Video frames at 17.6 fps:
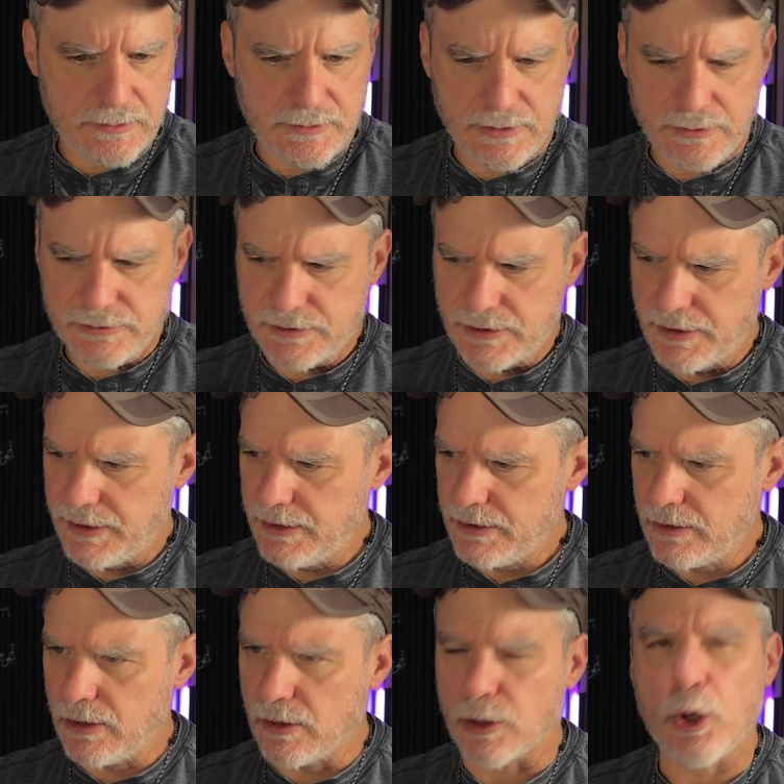There's a thing
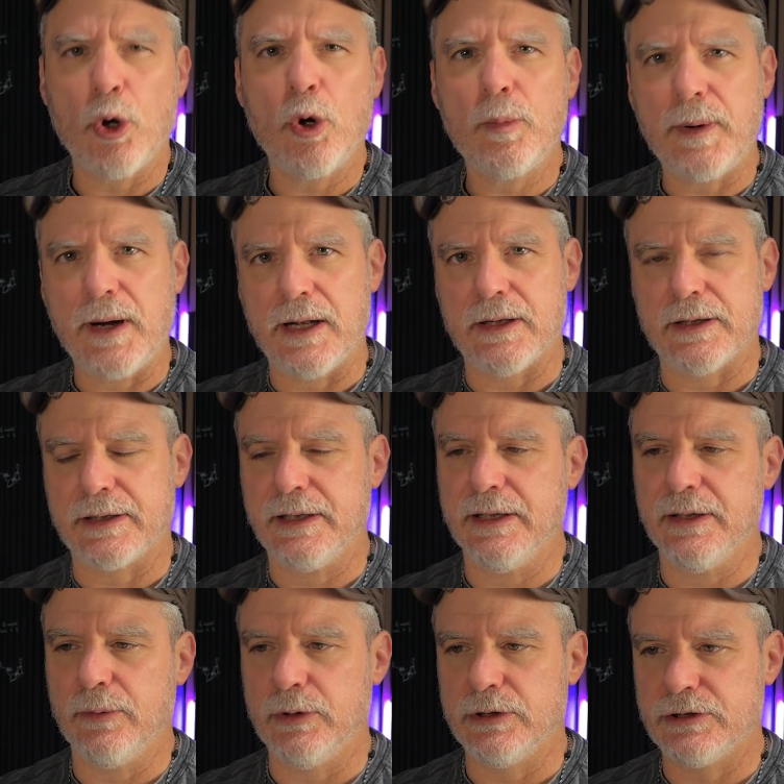called Copilot
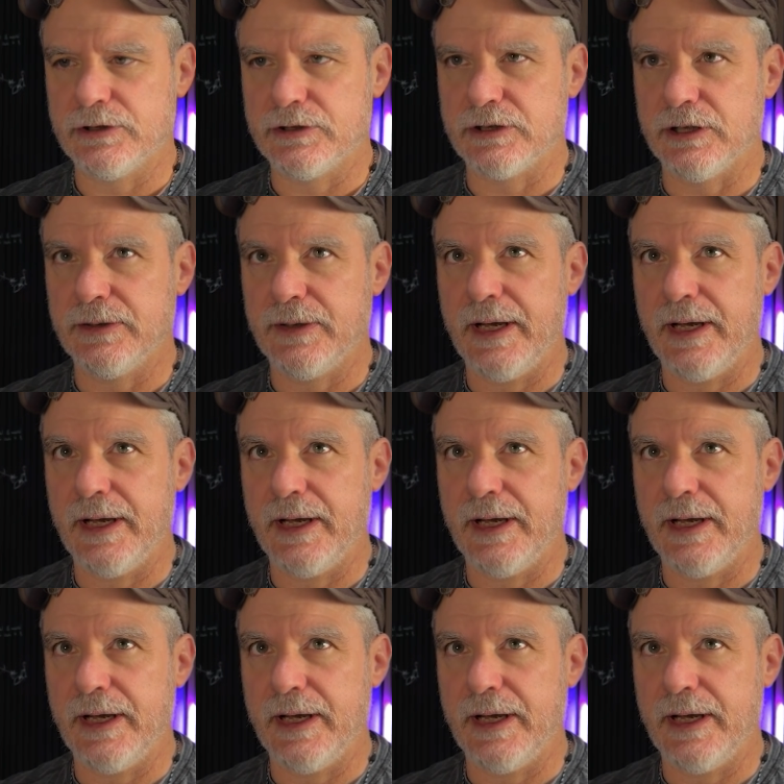Kit, which is an